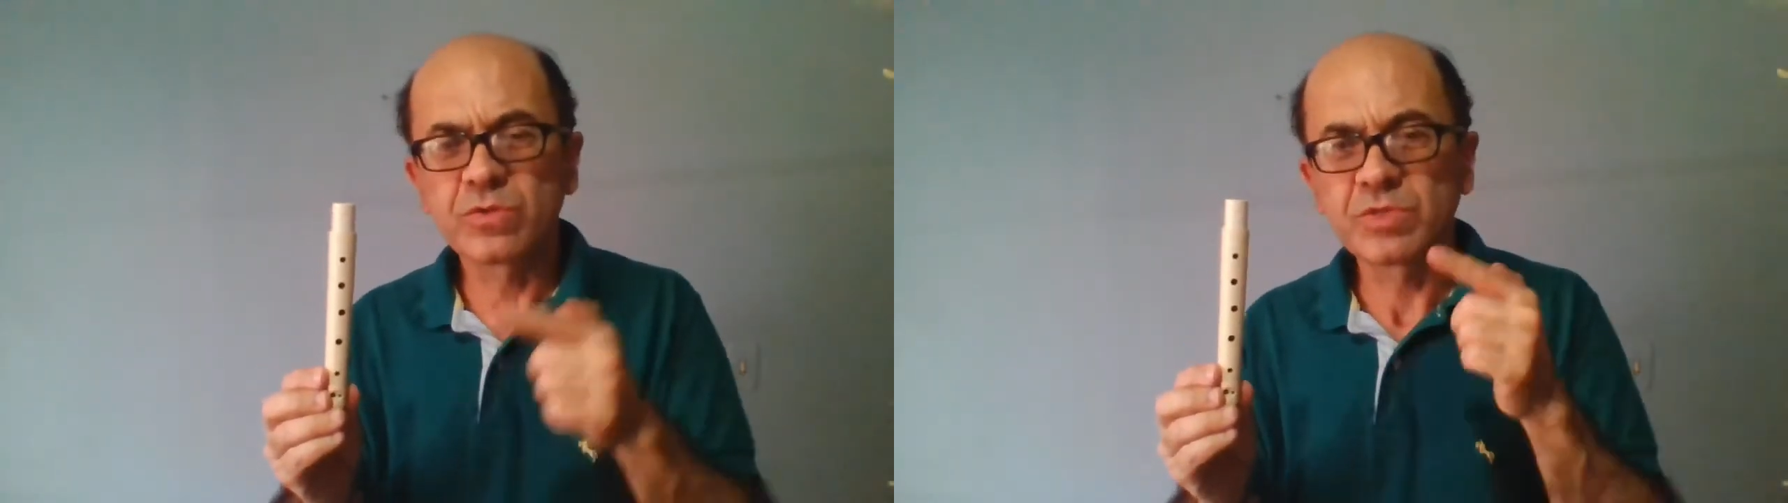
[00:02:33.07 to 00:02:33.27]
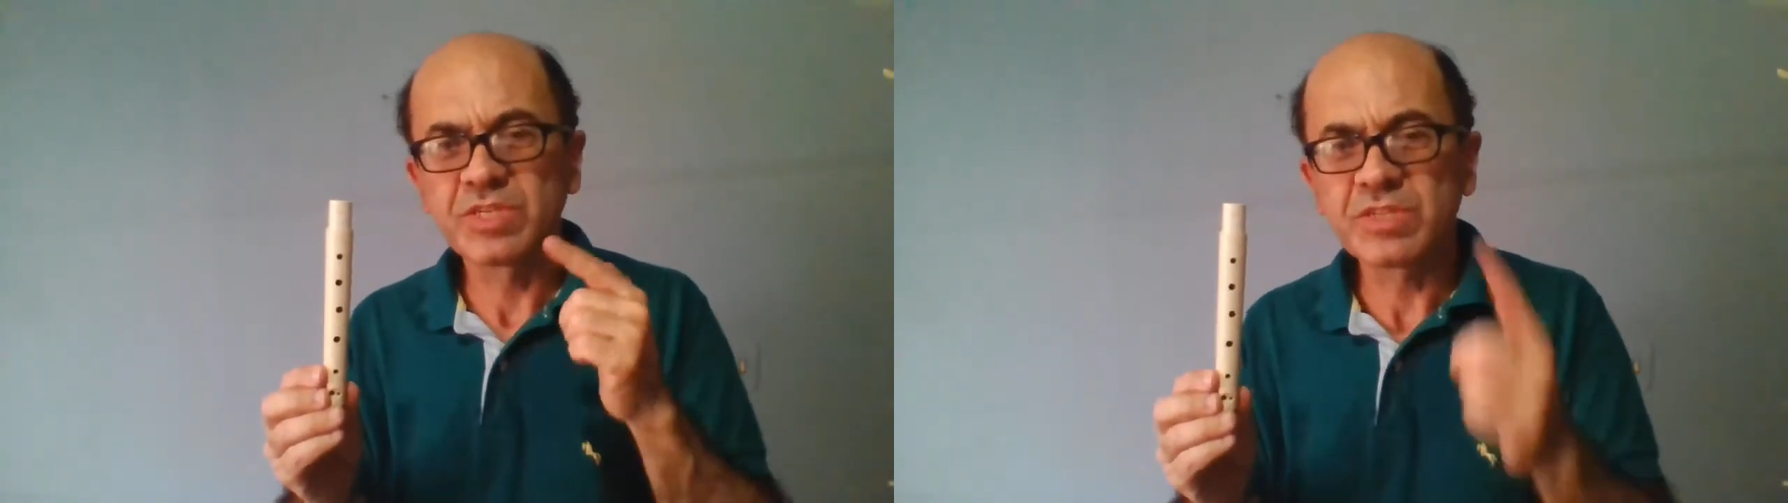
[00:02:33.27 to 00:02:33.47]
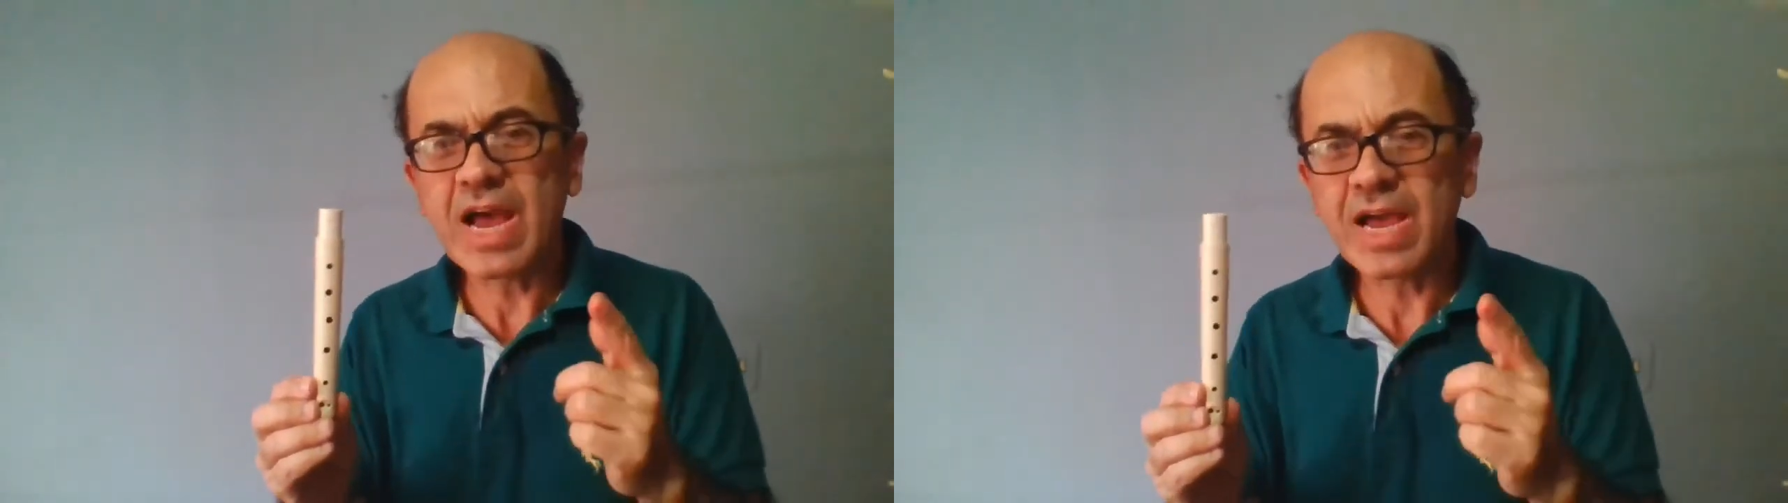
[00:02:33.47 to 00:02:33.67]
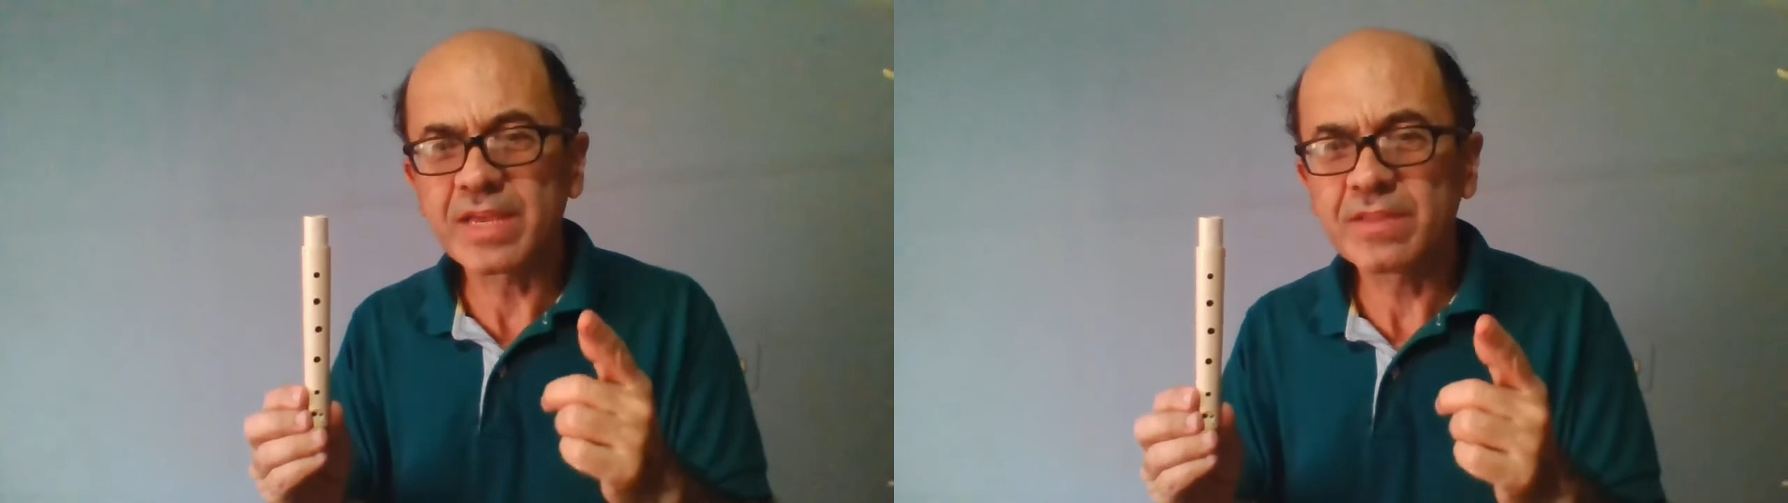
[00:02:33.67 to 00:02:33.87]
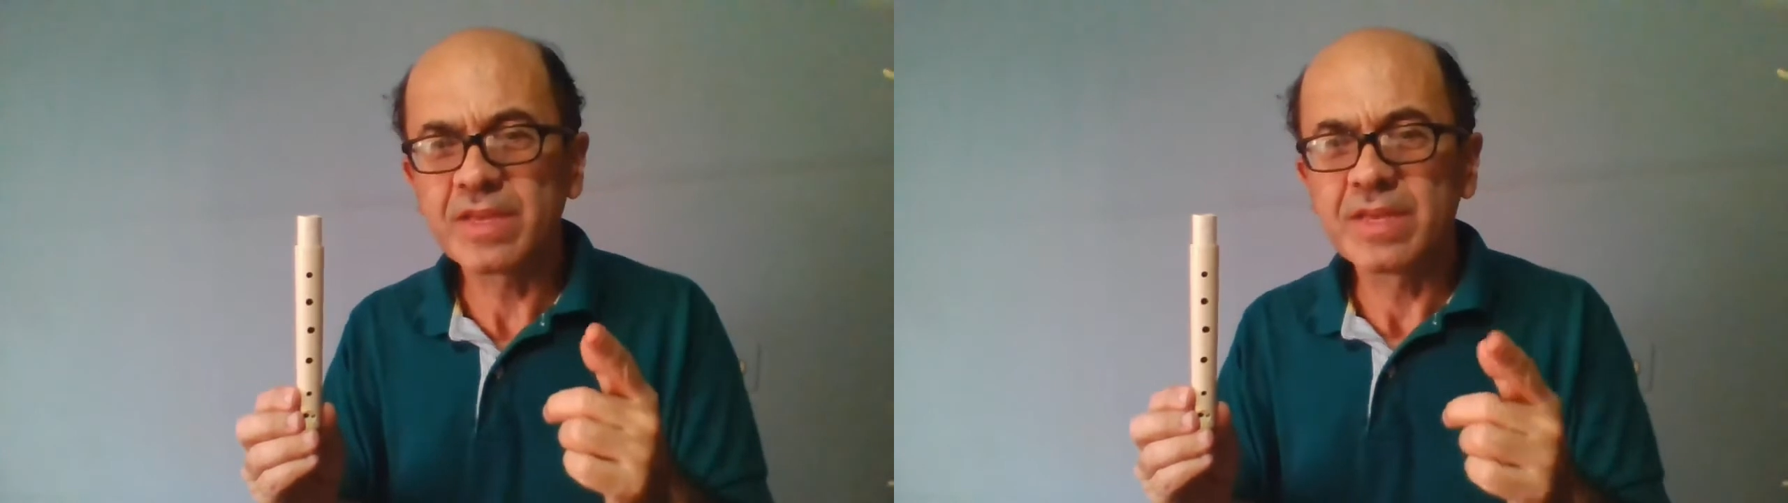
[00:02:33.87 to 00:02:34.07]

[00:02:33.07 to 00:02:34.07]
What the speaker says: reside